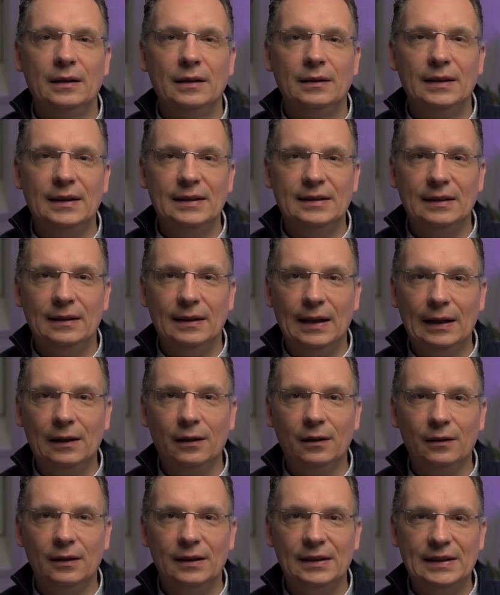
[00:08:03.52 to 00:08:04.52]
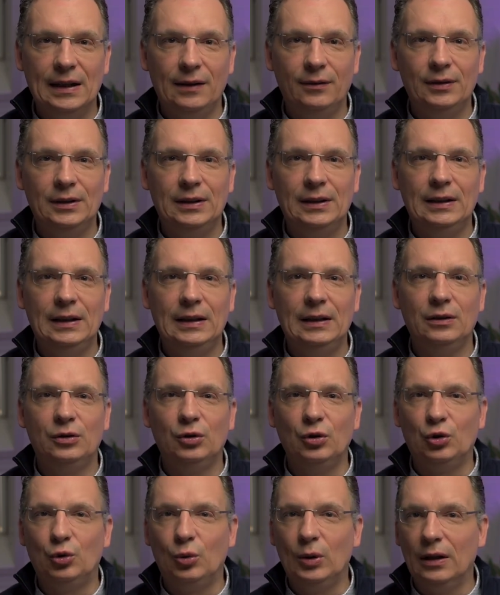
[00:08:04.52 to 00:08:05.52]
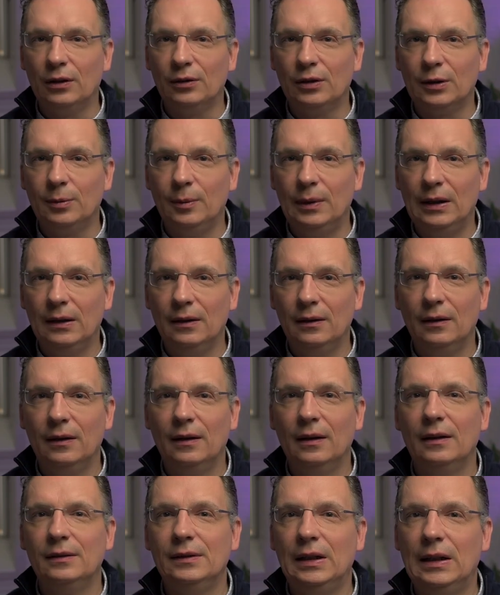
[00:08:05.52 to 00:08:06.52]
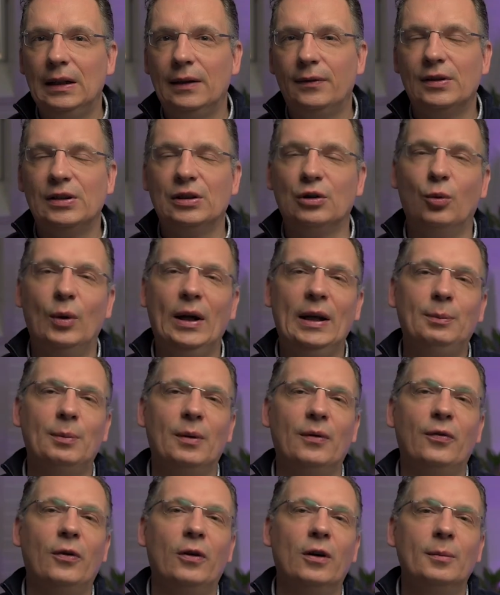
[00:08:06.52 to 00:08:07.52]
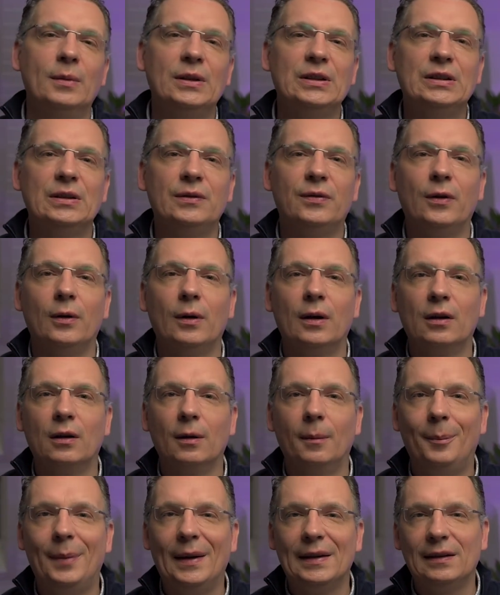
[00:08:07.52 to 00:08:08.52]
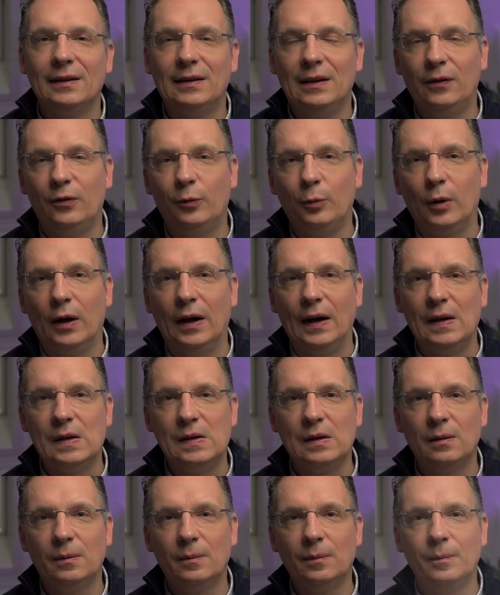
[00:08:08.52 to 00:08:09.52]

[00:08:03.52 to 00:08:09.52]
This Nikon 70-300mm delivers great performance for a competitive price.